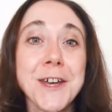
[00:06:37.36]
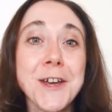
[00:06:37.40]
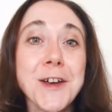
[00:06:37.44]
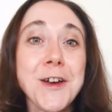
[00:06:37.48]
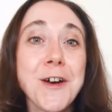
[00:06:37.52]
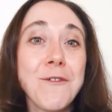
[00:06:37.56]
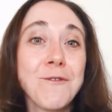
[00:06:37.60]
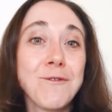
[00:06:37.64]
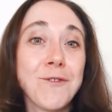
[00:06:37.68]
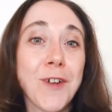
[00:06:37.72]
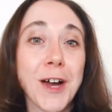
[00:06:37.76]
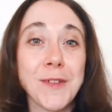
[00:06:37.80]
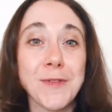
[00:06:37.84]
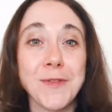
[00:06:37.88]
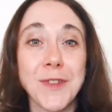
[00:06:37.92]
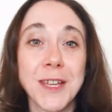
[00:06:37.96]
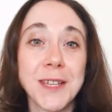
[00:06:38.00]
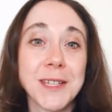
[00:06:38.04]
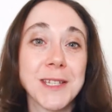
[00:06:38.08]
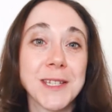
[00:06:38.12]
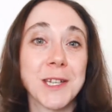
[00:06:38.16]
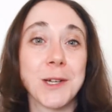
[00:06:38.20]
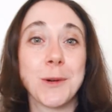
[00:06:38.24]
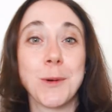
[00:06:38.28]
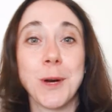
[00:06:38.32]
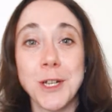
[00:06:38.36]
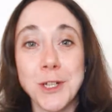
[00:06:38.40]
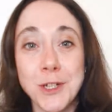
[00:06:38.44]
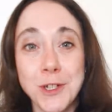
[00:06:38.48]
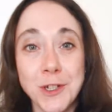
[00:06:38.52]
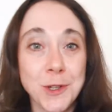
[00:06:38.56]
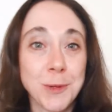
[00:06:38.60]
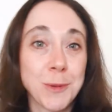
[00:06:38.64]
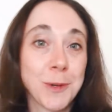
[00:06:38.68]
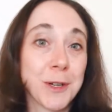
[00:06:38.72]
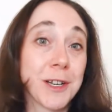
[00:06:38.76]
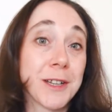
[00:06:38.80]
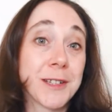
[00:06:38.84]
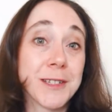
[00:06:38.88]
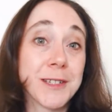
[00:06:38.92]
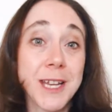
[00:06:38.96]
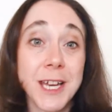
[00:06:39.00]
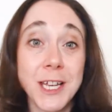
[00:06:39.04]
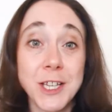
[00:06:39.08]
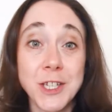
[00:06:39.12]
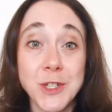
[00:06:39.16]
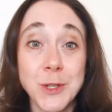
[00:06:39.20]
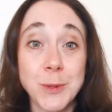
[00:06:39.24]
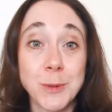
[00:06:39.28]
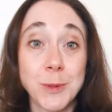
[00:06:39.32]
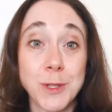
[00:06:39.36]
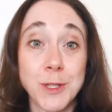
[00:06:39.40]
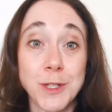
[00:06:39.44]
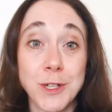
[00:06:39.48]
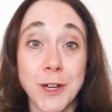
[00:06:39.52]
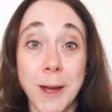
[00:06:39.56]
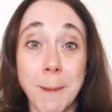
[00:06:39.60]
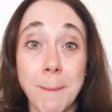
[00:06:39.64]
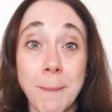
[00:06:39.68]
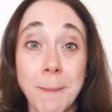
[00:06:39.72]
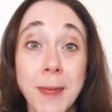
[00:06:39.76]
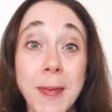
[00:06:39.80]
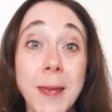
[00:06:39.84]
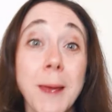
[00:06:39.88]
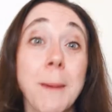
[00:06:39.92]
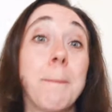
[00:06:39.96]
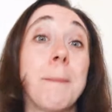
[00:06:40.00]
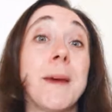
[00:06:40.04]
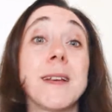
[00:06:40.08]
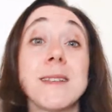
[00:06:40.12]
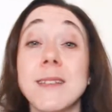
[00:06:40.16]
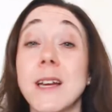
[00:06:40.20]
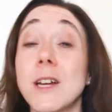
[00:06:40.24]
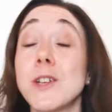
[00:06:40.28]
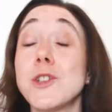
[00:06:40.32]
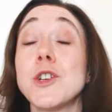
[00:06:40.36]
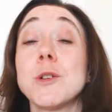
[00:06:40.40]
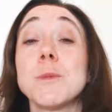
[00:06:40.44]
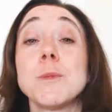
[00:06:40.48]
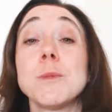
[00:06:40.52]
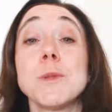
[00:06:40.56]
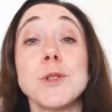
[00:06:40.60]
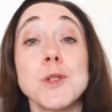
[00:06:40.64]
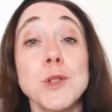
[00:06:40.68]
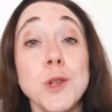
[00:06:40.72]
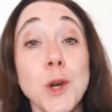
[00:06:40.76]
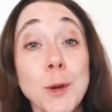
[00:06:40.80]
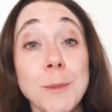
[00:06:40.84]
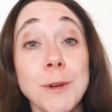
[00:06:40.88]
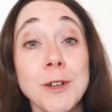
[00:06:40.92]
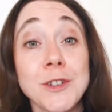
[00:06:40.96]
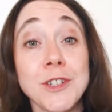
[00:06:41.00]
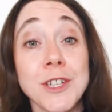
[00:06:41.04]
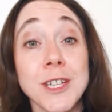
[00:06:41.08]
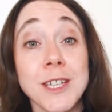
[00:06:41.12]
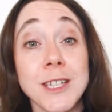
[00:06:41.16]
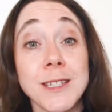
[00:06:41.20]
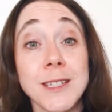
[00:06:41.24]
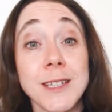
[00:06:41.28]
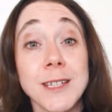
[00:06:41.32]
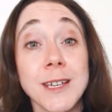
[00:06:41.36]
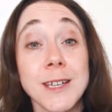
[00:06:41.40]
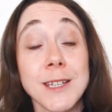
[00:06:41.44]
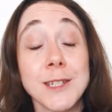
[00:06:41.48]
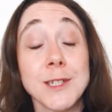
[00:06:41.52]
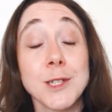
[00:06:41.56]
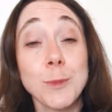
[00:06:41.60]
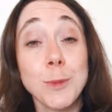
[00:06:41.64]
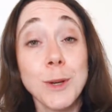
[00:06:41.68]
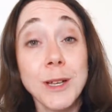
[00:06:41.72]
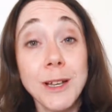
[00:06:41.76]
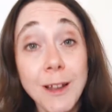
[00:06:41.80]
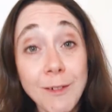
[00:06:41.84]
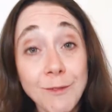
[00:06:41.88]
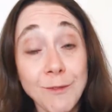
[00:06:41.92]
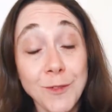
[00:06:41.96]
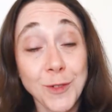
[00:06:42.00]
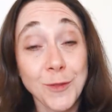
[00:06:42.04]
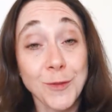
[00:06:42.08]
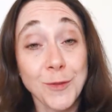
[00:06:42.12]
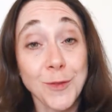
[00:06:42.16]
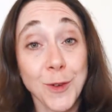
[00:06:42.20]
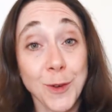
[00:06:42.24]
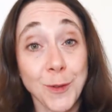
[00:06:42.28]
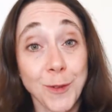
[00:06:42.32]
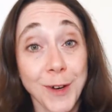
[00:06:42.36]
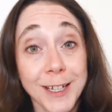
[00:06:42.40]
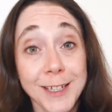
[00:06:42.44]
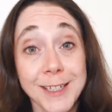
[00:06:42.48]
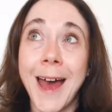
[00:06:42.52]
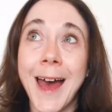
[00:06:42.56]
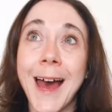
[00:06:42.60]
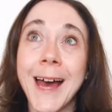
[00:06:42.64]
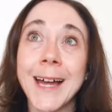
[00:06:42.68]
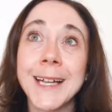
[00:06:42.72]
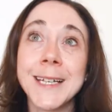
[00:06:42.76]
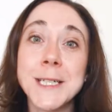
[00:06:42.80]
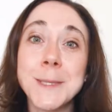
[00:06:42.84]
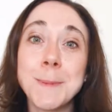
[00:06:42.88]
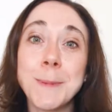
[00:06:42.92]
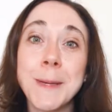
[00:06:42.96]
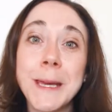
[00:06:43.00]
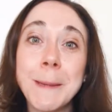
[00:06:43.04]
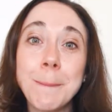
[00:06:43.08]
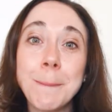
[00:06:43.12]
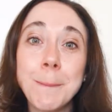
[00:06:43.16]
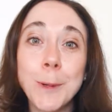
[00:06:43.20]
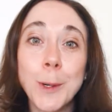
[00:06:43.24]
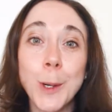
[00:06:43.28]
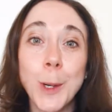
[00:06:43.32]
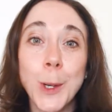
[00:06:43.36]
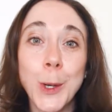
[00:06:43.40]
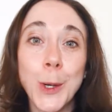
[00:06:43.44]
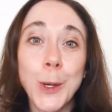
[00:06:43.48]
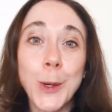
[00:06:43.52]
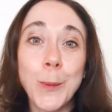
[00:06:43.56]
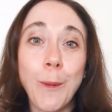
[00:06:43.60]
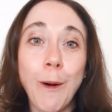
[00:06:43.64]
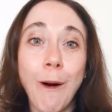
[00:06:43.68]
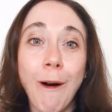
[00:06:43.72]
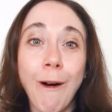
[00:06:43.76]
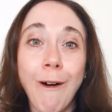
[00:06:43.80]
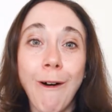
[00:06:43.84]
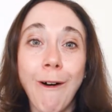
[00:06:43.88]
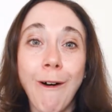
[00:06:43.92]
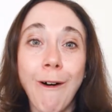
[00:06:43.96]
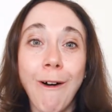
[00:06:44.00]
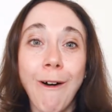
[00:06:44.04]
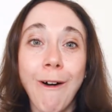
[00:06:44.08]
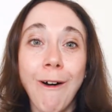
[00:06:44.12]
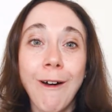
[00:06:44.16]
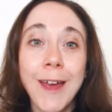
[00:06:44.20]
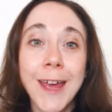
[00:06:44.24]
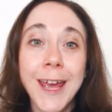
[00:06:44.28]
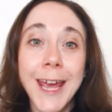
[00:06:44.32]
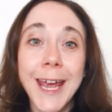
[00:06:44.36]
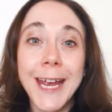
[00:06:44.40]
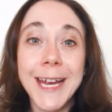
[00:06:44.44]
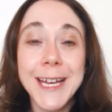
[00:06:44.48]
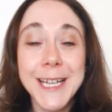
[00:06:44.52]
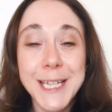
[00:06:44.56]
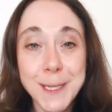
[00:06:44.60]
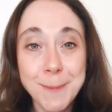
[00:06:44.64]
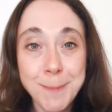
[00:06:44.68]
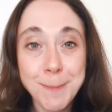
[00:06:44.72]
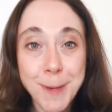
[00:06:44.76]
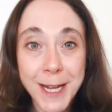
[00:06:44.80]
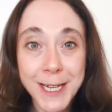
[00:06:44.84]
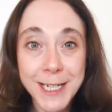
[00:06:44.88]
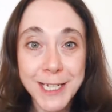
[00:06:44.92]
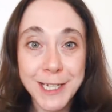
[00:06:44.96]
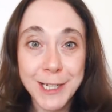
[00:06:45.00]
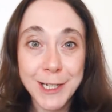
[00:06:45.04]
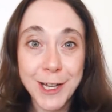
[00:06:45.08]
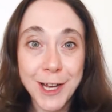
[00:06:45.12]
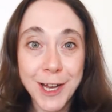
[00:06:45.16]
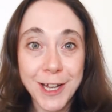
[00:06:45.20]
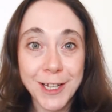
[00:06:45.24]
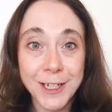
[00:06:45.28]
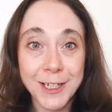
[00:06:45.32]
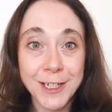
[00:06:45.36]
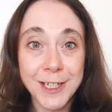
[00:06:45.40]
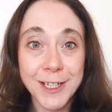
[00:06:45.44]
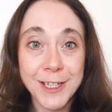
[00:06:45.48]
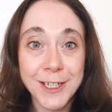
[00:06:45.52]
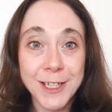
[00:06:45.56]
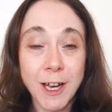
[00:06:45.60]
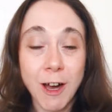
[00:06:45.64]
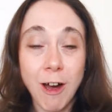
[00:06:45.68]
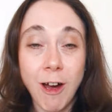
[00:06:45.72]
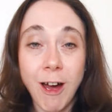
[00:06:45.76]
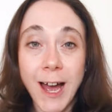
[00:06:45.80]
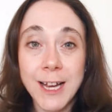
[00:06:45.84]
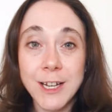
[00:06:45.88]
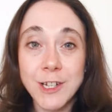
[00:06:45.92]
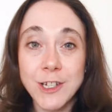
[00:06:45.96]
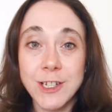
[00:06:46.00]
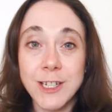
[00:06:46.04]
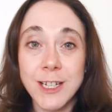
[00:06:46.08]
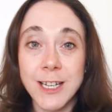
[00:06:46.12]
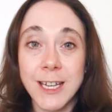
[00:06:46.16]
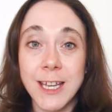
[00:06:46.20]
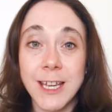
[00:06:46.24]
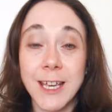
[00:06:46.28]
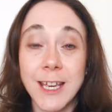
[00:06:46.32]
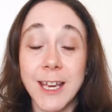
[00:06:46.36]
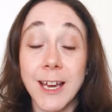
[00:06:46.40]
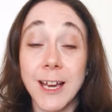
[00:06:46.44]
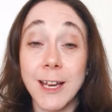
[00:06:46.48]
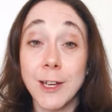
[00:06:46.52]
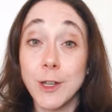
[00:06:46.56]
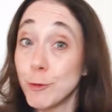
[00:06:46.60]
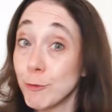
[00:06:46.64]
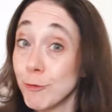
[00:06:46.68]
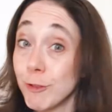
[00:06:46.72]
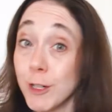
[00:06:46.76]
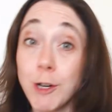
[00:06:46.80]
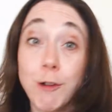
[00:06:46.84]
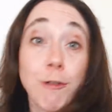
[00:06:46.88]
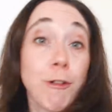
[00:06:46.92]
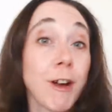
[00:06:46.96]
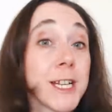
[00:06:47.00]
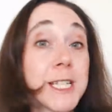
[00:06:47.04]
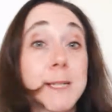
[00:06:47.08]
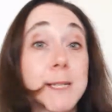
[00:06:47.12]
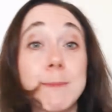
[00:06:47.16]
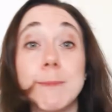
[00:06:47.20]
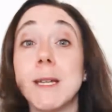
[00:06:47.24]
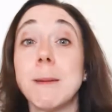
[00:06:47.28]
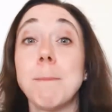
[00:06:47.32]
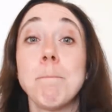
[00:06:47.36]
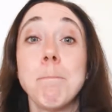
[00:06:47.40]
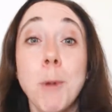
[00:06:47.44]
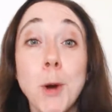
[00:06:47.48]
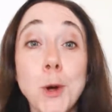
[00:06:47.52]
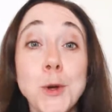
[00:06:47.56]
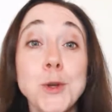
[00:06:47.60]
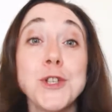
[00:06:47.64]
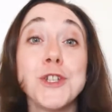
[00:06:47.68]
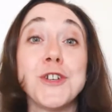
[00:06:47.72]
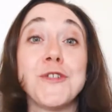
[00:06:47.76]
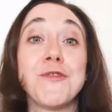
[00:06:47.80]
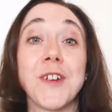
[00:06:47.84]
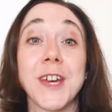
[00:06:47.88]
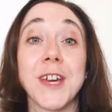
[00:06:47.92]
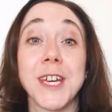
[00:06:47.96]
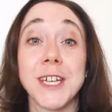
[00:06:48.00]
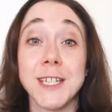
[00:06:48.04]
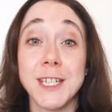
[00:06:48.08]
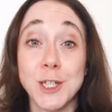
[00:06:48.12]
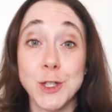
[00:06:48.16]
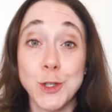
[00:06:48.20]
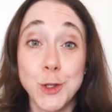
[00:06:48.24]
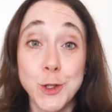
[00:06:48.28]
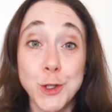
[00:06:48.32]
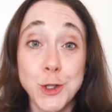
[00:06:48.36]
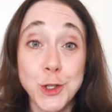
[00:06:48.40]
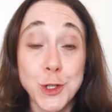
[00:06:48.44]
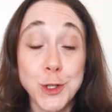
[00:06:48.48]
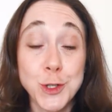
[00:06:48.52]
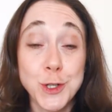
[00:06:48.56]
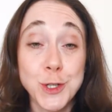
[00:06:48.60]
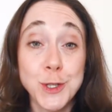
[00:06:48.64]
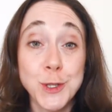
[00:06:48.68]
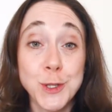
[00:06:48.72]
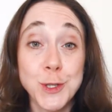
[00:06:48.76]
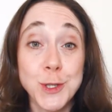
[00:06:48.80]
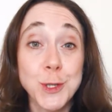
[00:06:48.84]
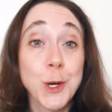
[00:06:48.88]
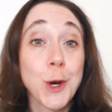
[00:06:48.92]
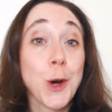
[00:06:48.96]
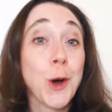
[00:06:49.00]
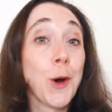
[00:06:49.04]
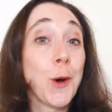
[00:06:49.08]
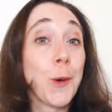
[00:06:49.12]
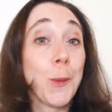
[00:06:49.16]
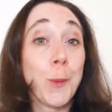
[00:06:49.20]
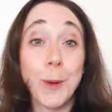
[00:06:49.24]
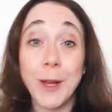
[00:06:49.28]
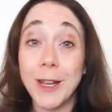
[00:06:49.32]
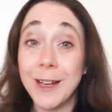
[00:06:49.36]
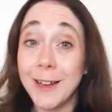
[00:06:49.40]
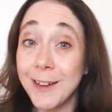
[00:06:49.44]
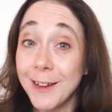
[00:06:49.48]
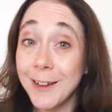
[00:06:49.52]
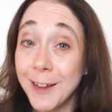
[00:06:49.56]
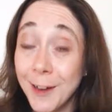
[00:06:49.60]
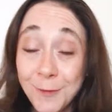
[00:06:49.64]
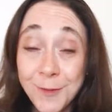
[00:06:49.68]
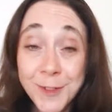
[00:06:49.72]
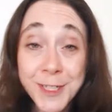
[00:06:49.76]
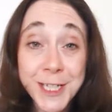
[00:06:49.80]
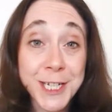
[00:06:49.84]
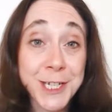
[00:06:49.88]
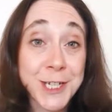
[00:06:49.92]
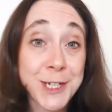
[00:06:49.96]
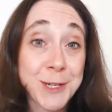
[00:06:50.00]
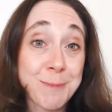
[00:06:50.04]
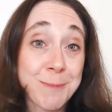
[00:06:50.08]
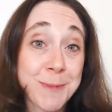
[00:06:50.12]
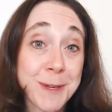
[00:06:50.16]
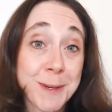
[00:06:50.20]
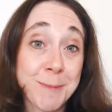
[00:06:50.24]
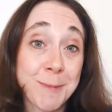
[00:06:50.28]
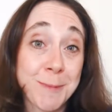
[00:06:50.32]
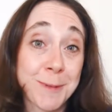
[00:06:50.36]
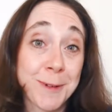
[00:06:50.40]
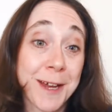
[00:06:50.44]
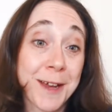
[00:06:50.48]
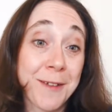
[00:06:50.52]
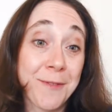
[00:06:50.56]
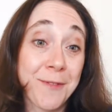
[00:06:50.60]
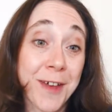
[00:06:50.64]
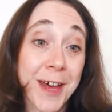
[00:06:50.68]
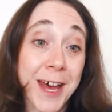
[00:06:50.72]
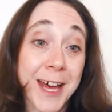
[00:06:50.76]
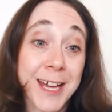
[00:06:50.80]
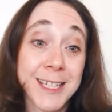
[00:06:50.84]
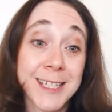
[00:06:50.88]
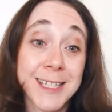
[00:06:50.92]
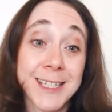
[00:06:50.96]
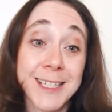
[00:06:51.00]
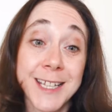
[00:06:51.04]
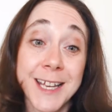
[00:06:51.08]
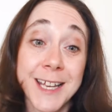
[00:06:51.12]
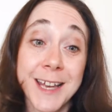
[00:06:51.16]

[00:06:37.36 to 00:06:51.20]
find things to question you on and test you all the time, it makes our job so much easier. So we love you for it. And people who are independent learners are actually, you're incredibly motivated students. We love teaching people like that.